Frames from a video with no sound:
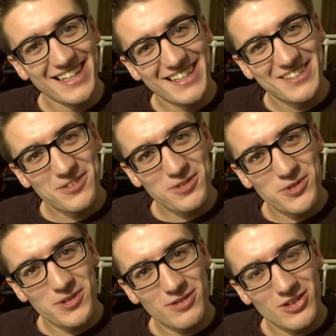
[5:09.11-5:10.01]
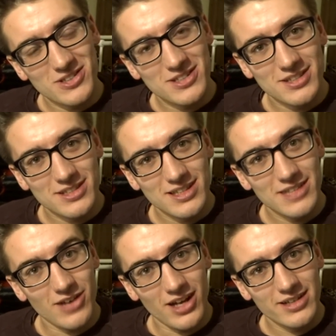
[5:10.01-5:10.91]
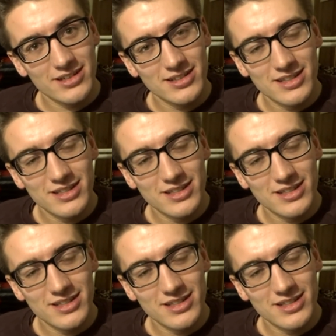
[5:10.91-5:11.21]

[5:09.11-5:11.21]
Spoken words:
So if you're enjoying the vlogs, leave a like.